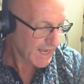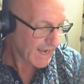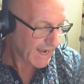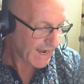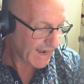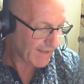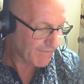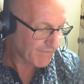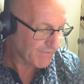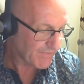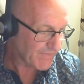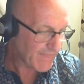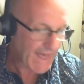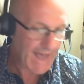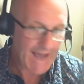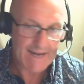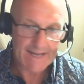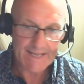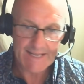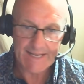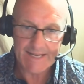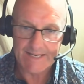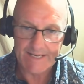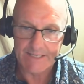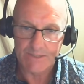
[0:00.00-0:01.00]
And that
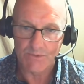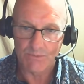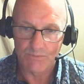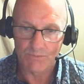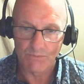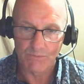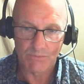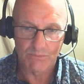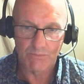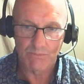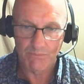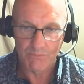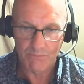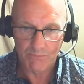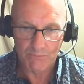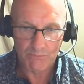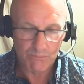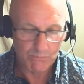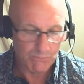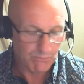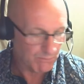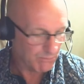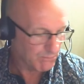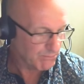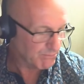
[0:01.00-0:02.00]
is
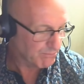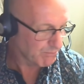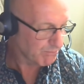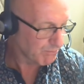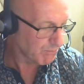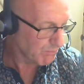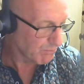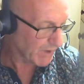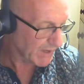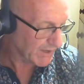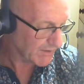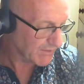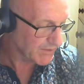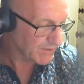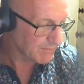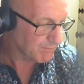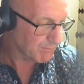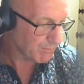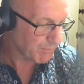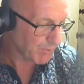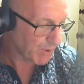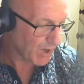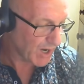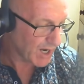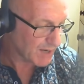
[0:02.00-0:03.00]
one of the
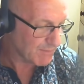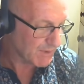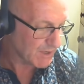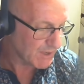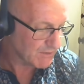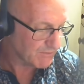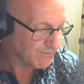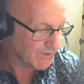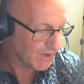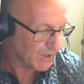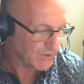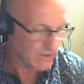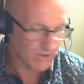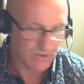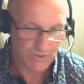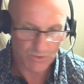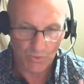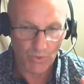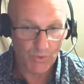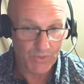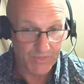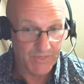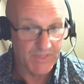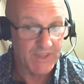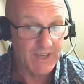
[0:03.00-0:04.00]
primary focus,
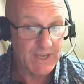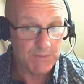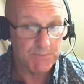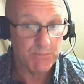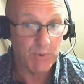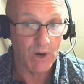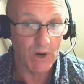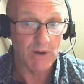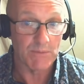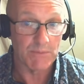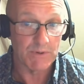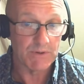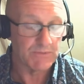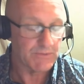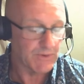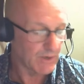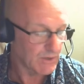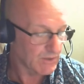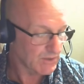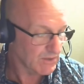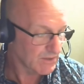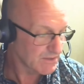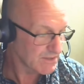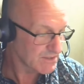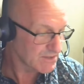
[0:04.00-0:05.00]
or the primary
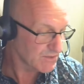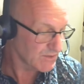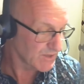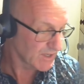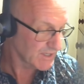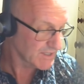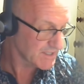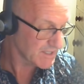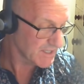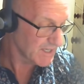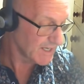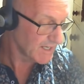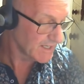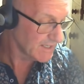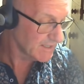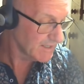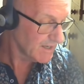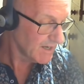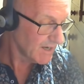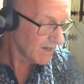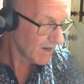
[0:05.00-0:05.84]
focus, should I say,